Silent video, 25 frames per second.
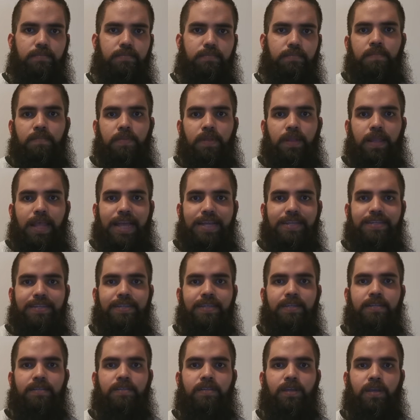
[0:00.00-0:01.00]

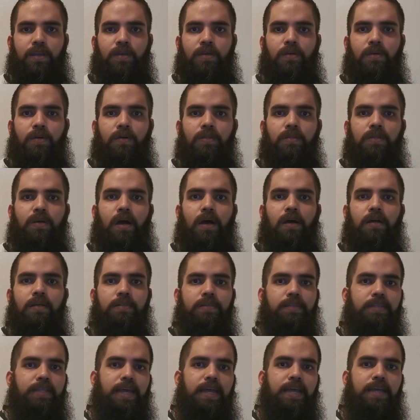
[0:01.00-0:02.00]
symbolizing the good
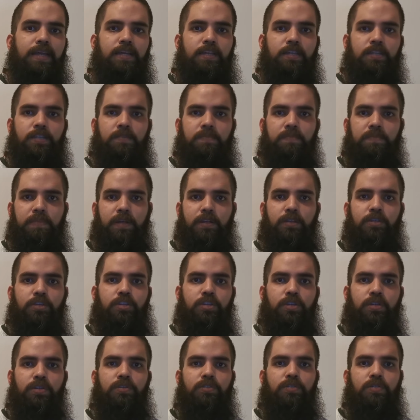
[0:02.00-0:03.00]
old days
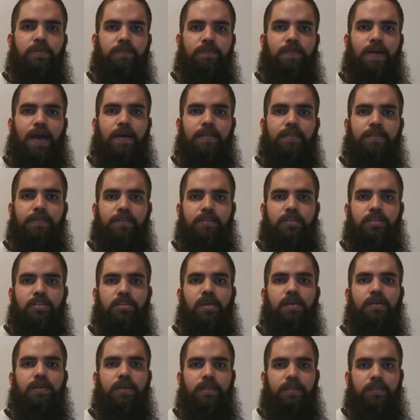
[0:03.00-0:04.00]
mentioned throughout the
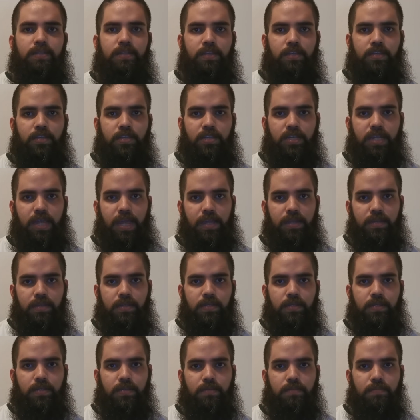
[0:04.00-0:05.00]
song in this
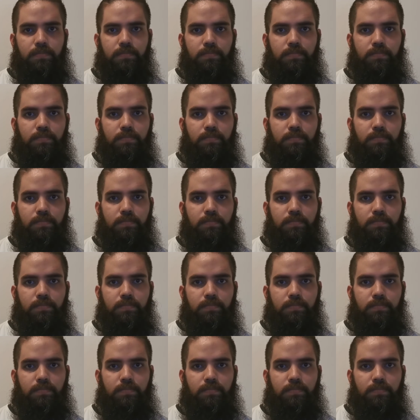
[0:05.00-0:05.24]
case.